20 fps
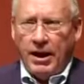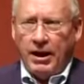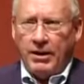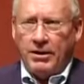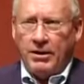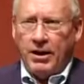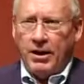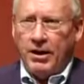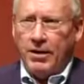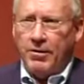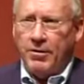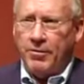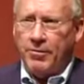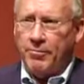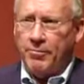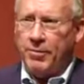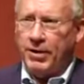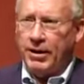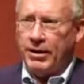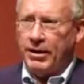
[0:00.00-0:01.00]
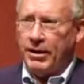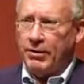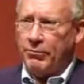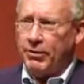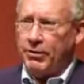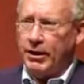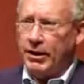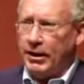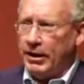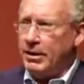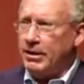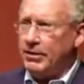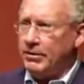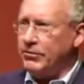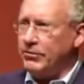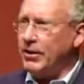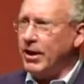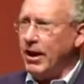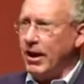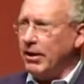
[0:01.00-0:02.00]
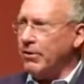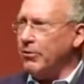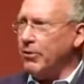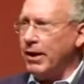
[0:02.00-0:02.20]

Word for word: And, but it really didn't sell.